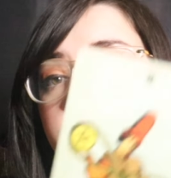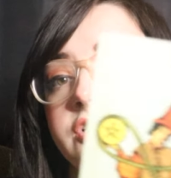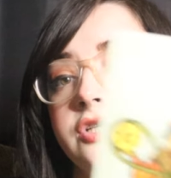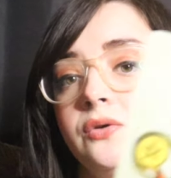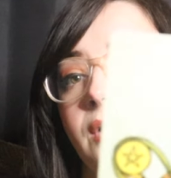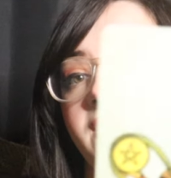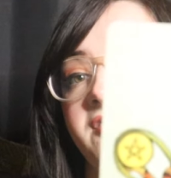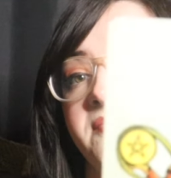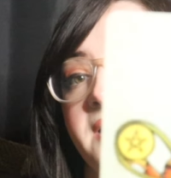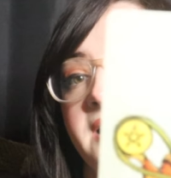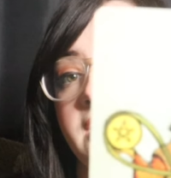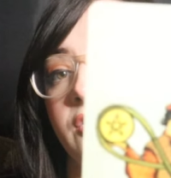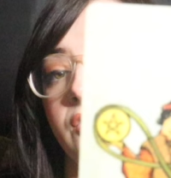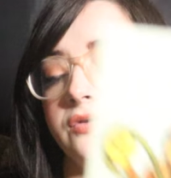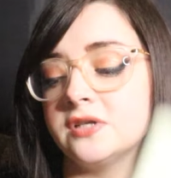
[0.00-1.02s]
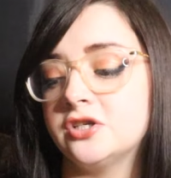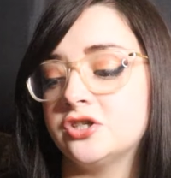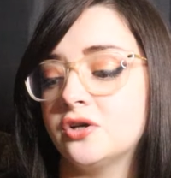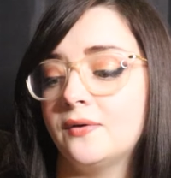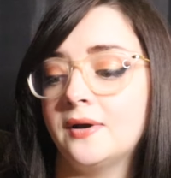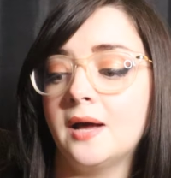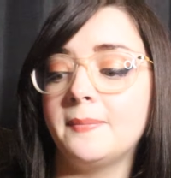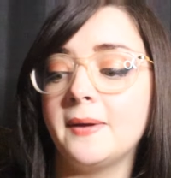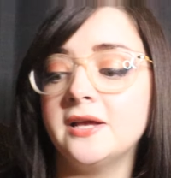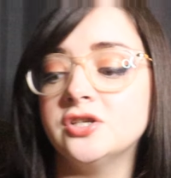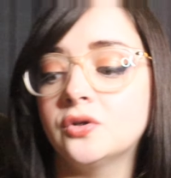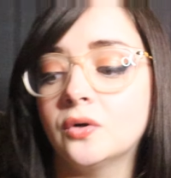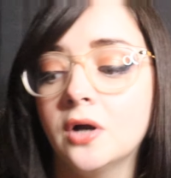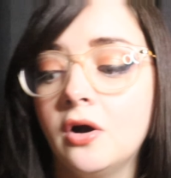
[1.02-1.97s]
Two of Pentacles is showing up
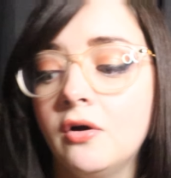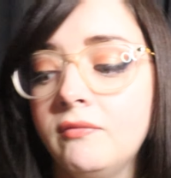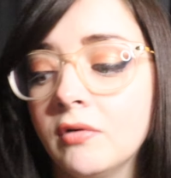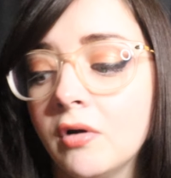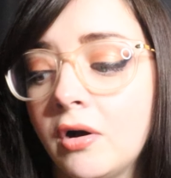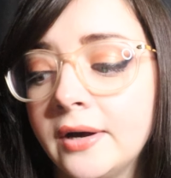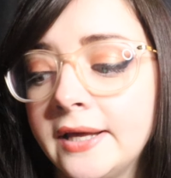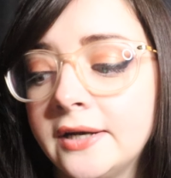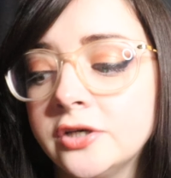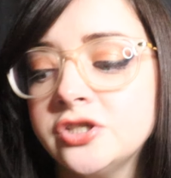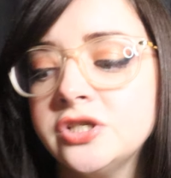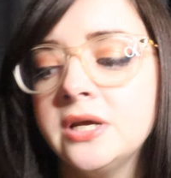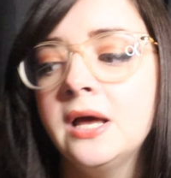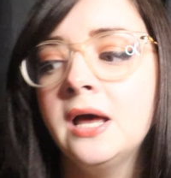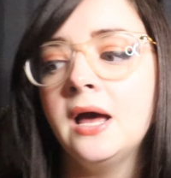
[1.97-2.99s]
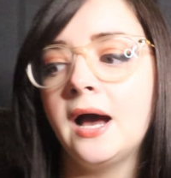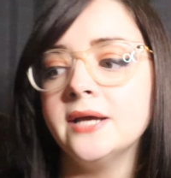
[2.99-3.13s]
as your overall energy.